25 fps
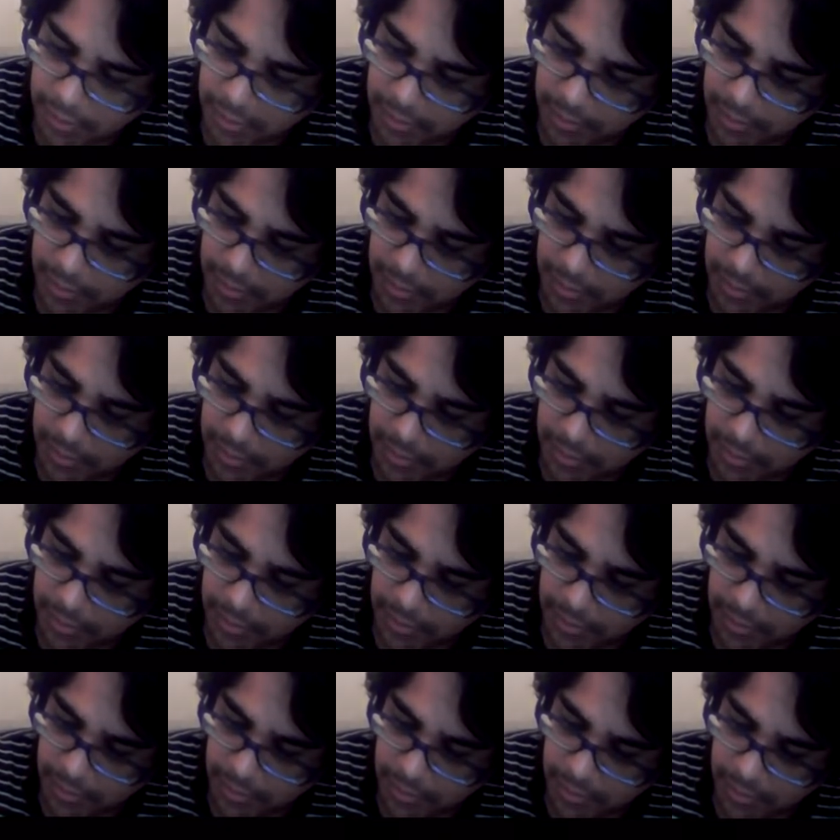
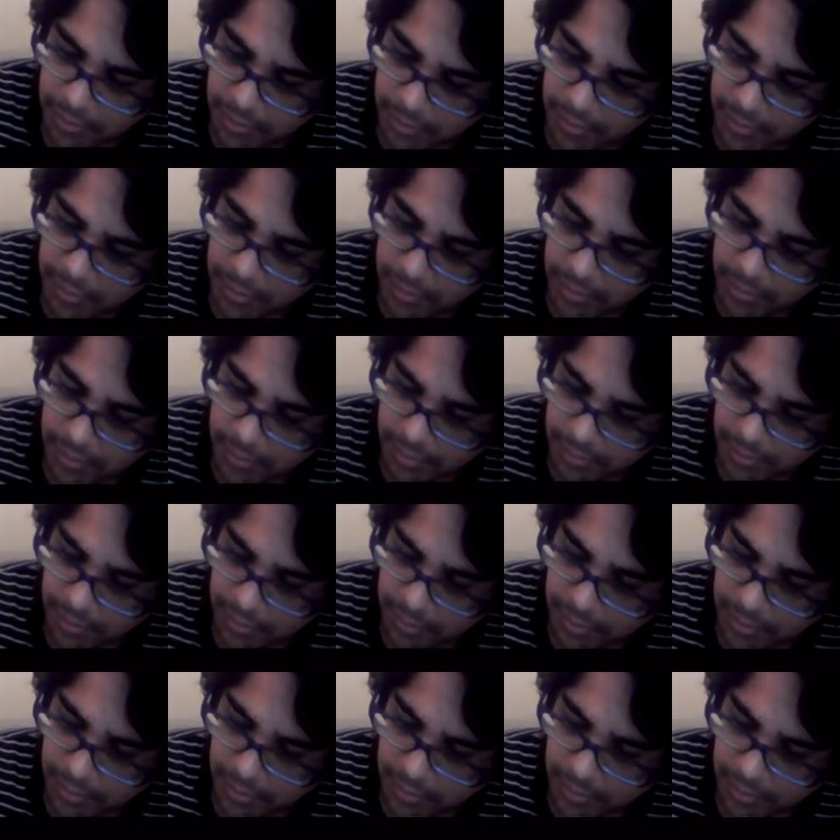
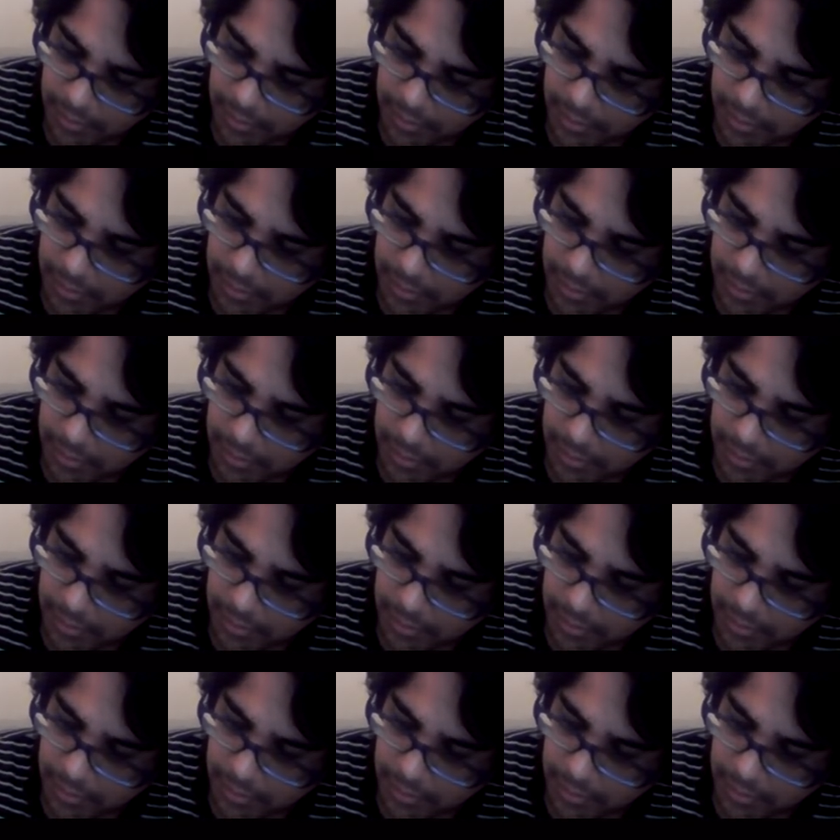No one is speaking in this clip.